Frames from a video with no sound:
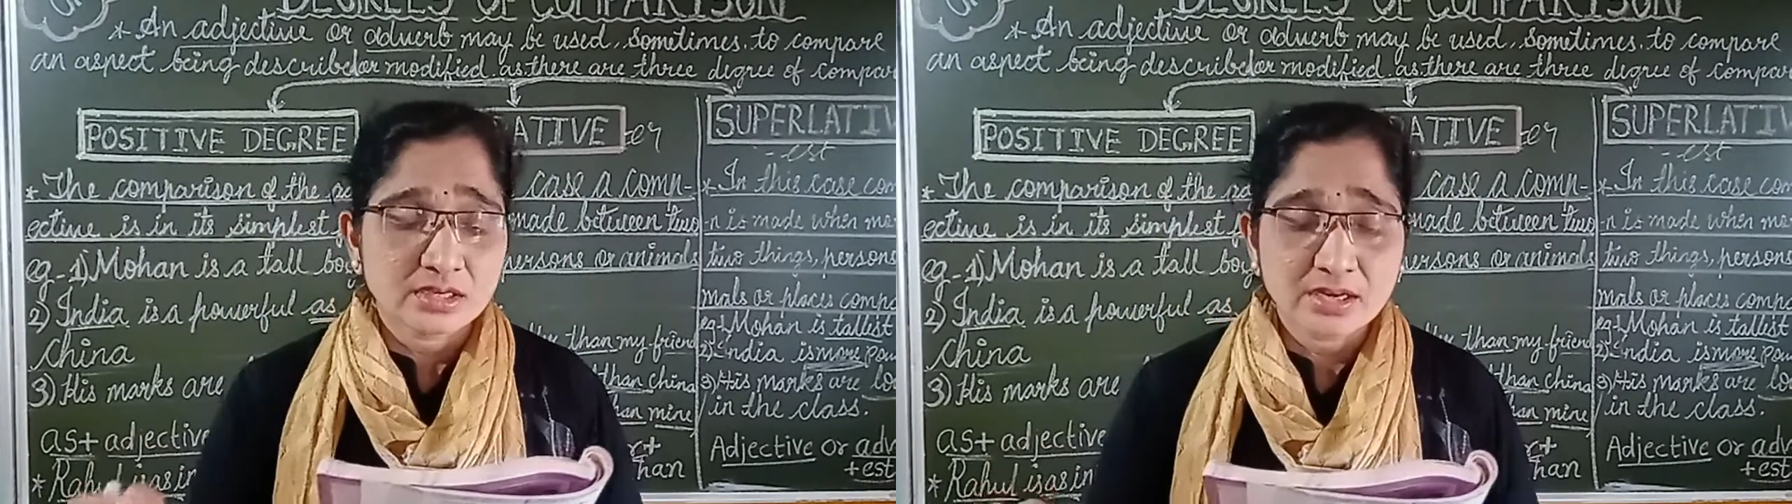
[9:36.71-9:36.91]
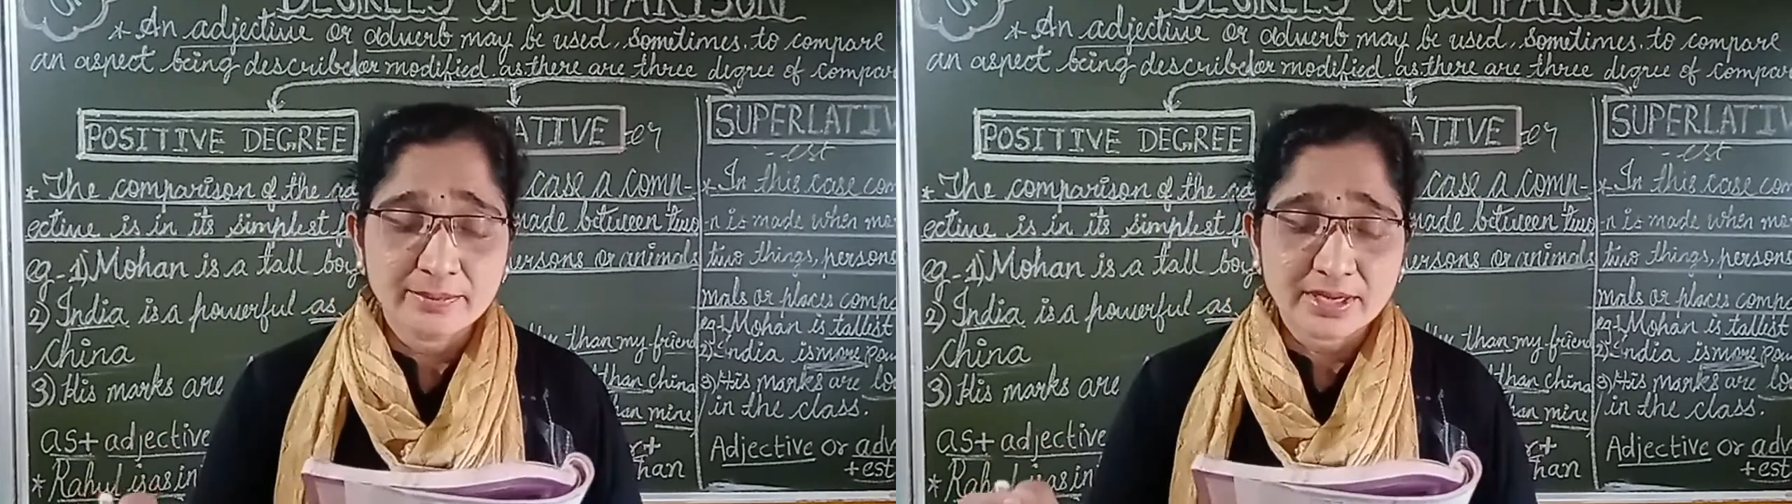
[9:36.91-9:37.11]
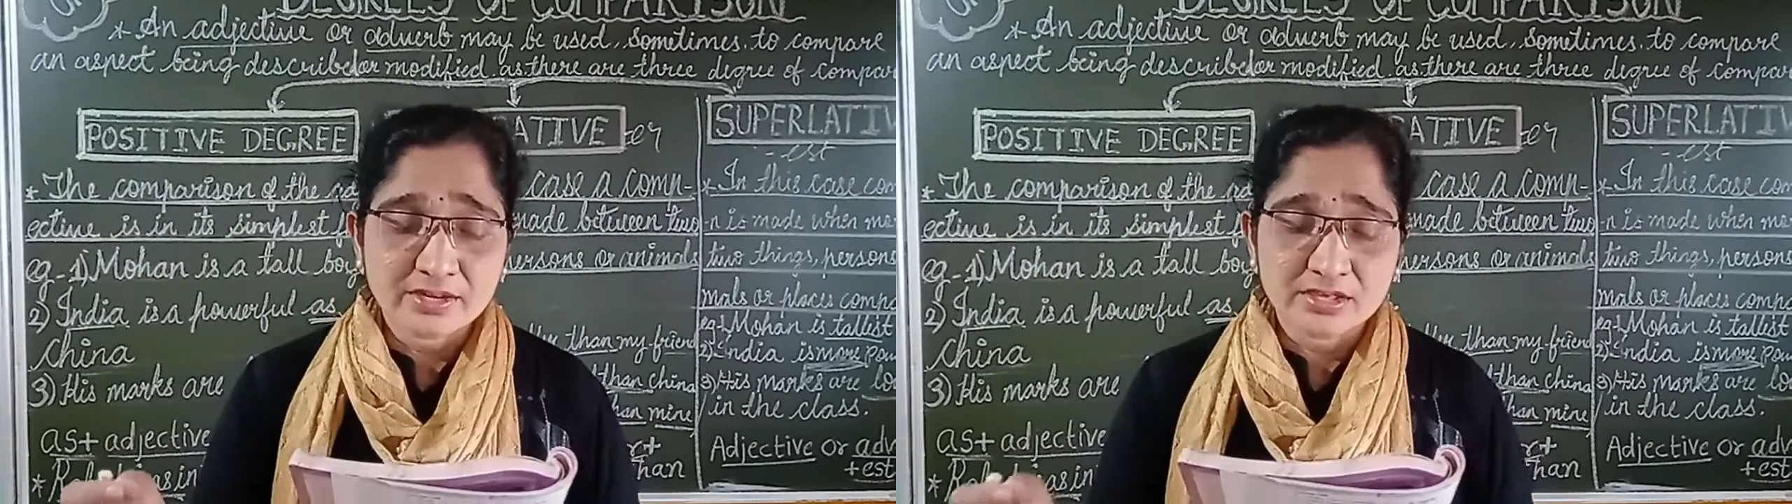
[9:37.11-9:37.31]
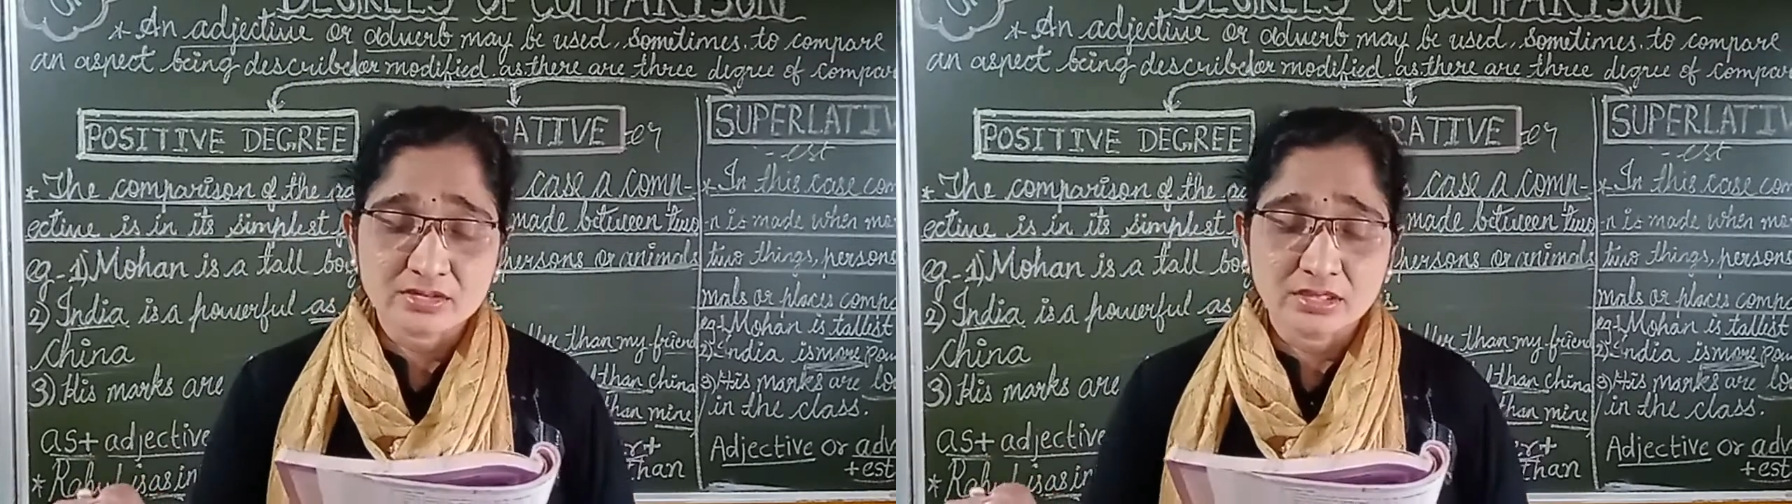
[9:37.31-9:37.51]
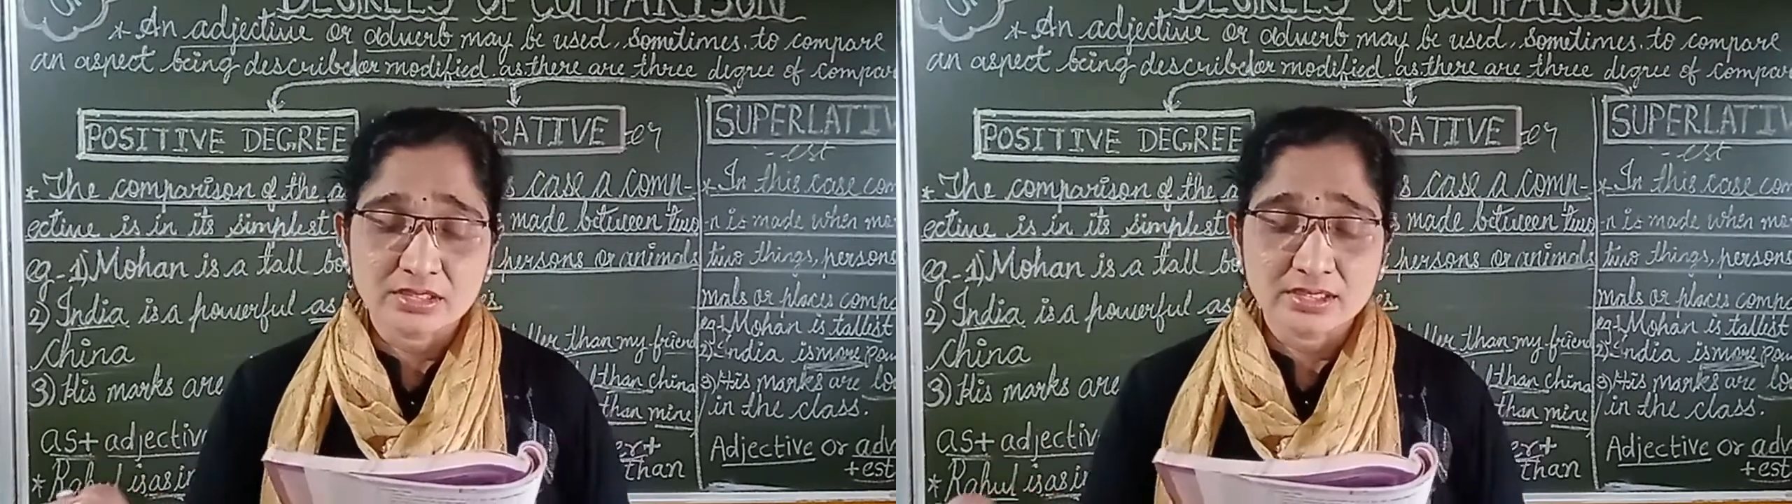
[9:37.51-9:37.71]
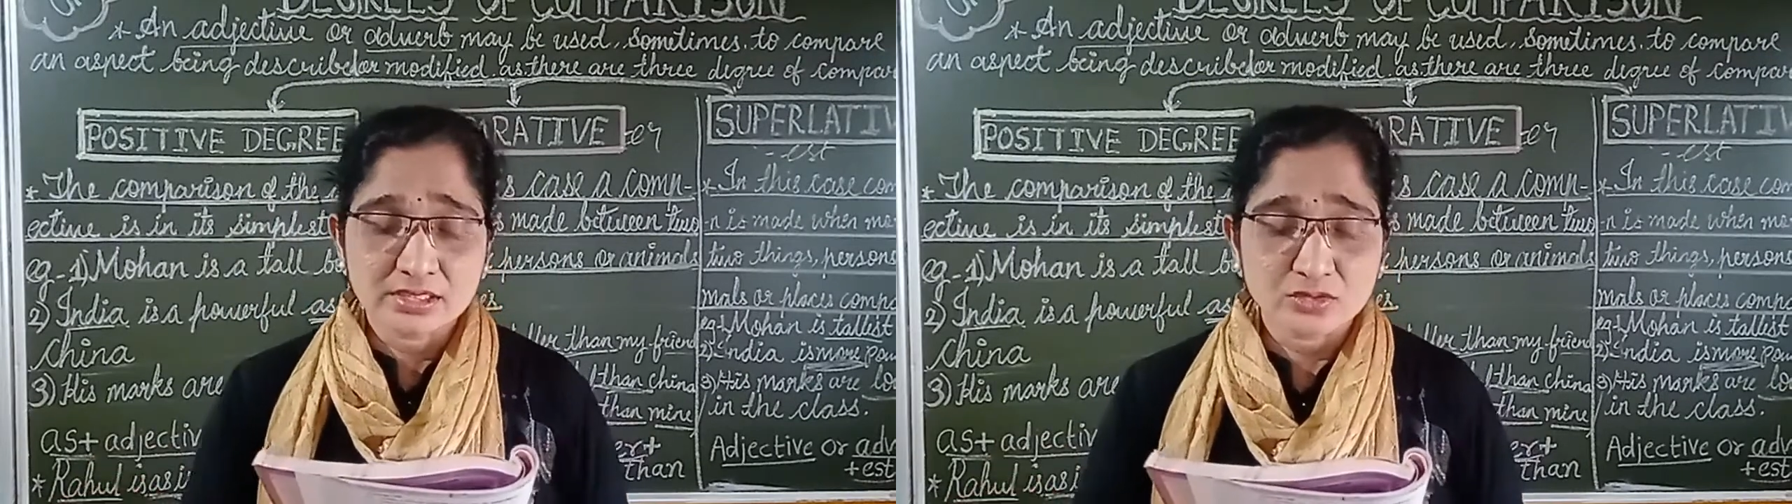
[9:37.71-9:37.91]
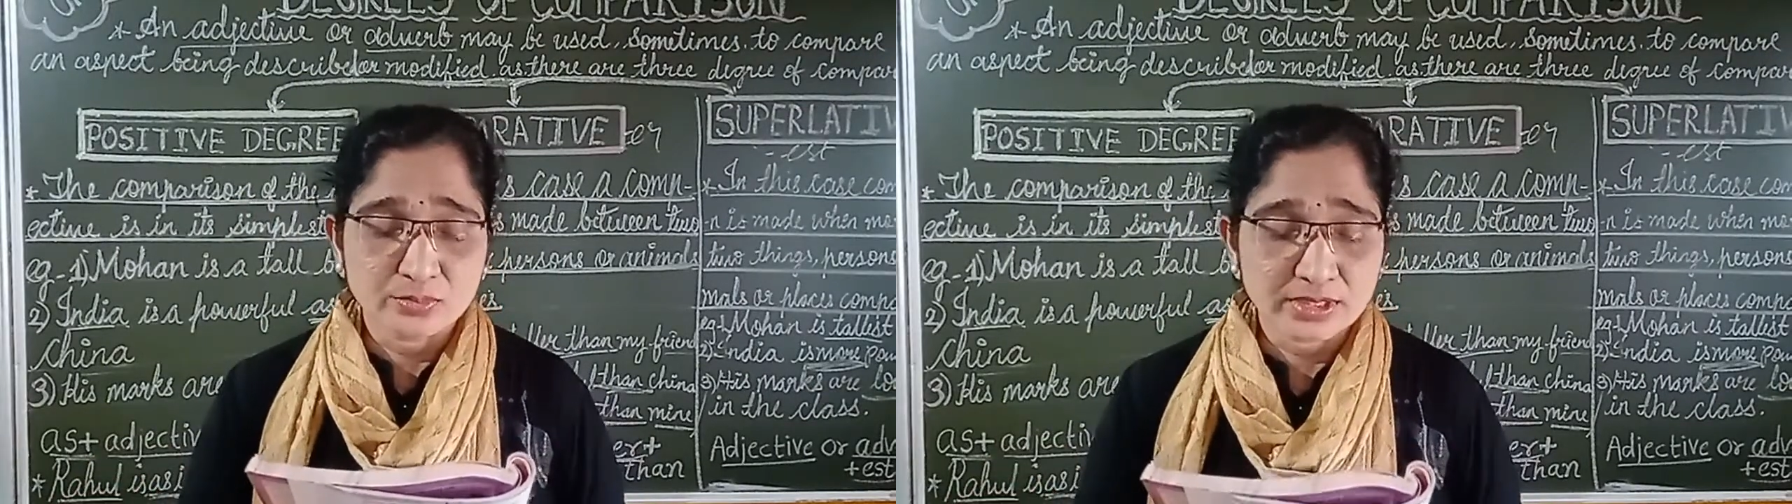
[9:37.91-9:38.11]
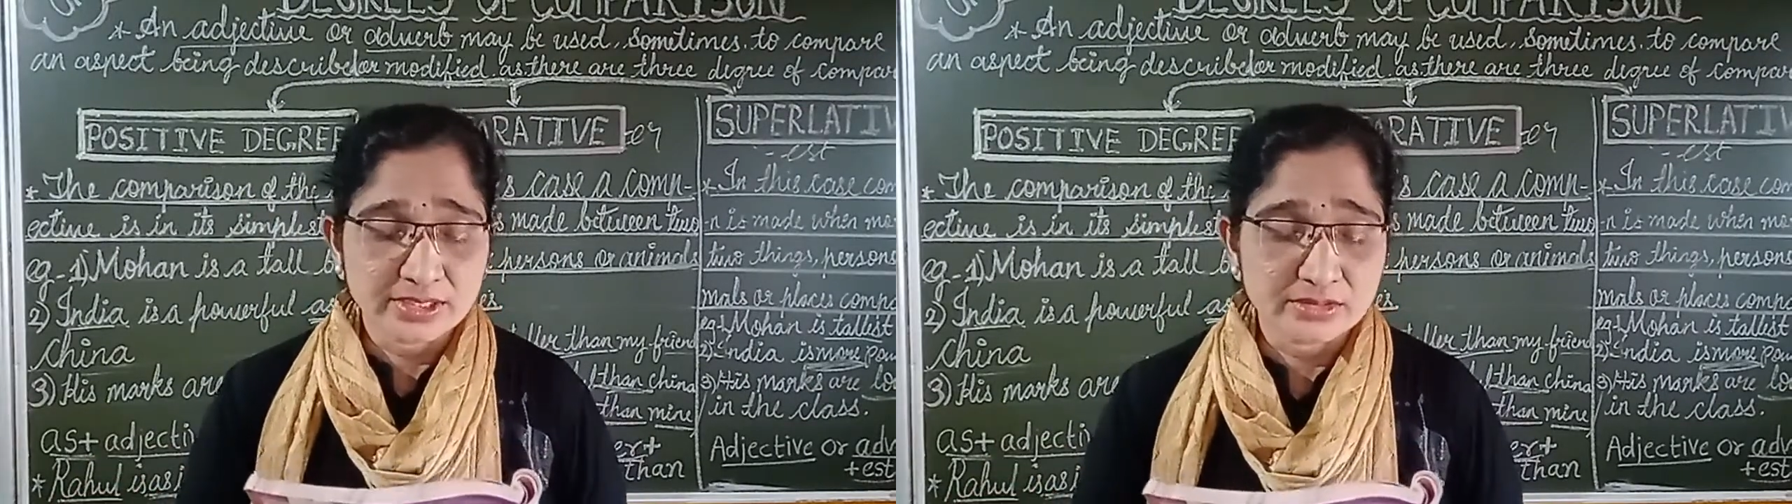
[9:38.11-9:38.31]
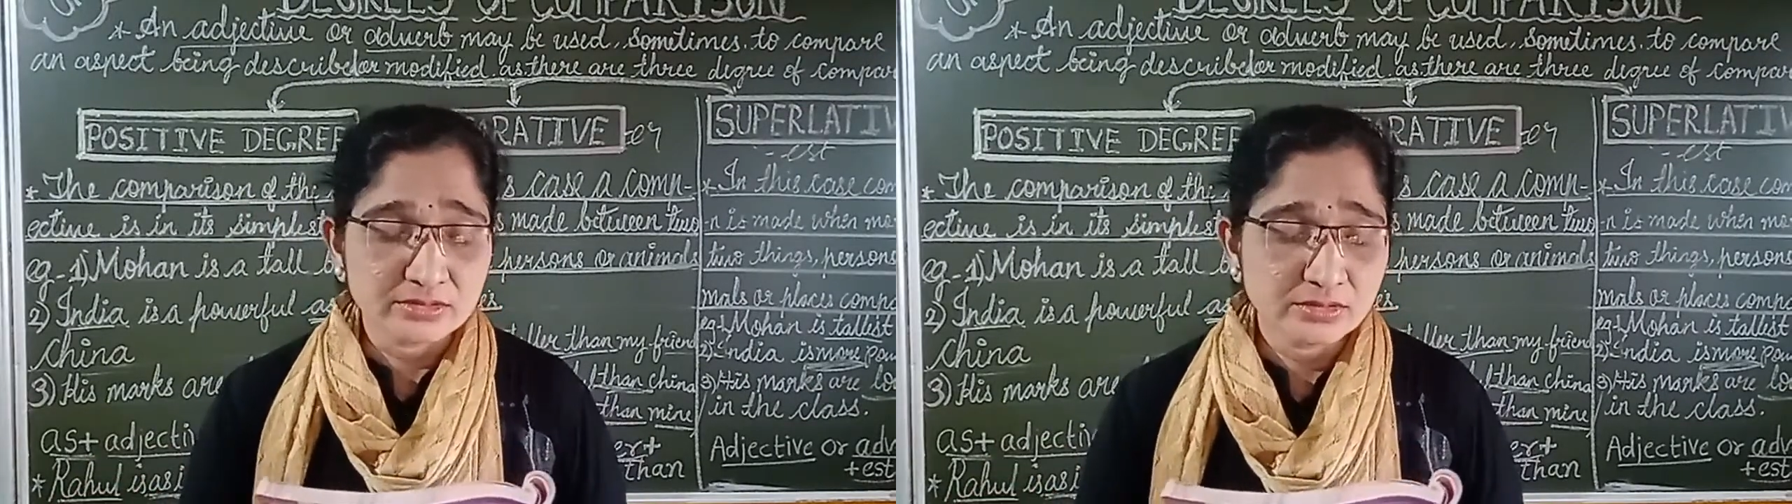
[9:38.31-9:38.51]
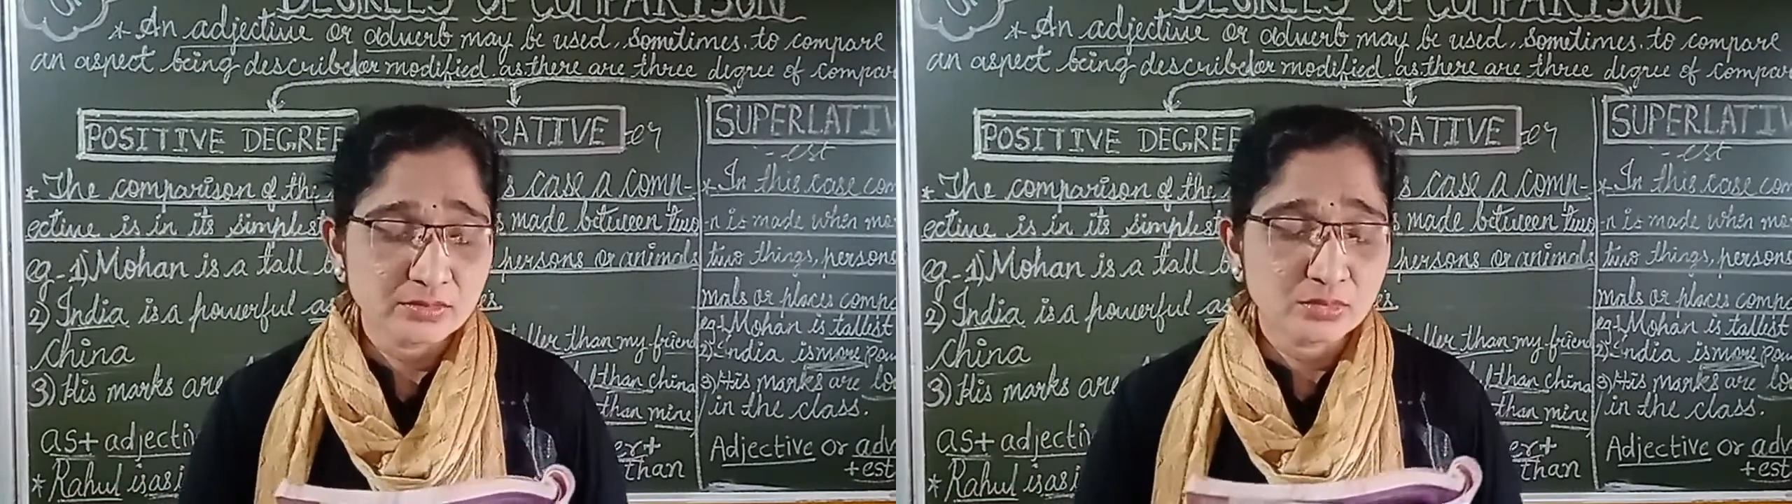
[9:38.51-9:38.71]
comparative stronger, and
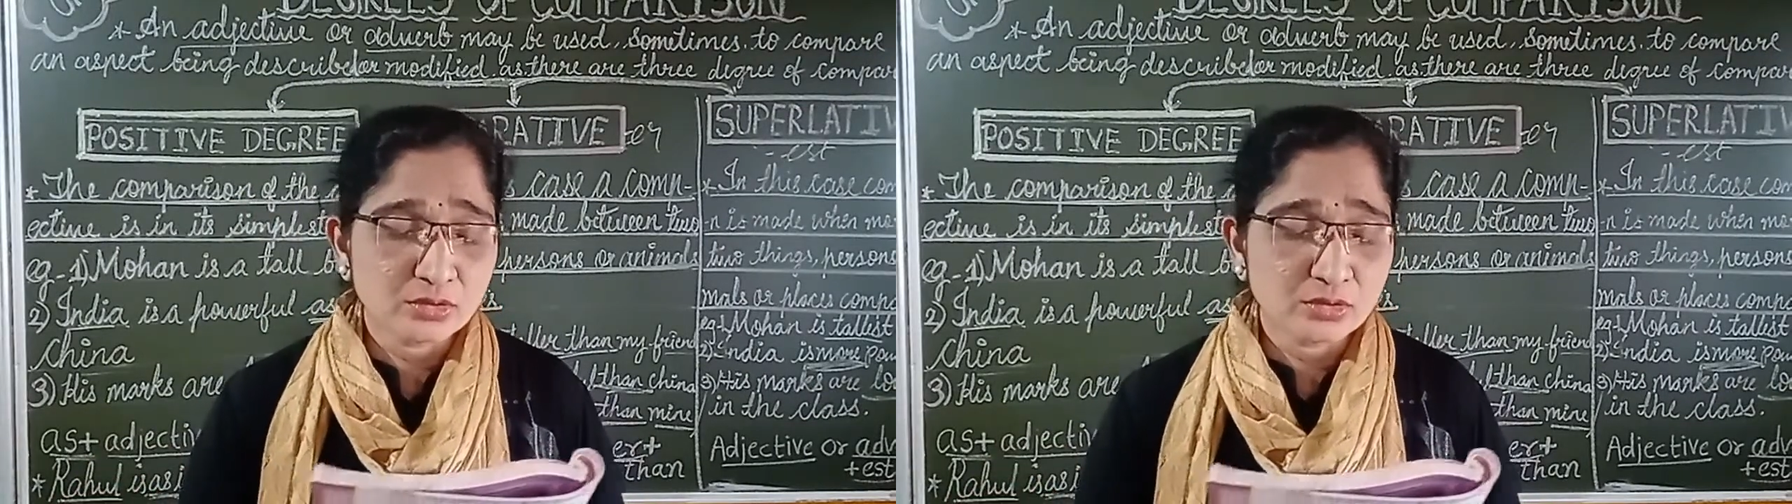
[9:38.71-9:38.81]
superlative.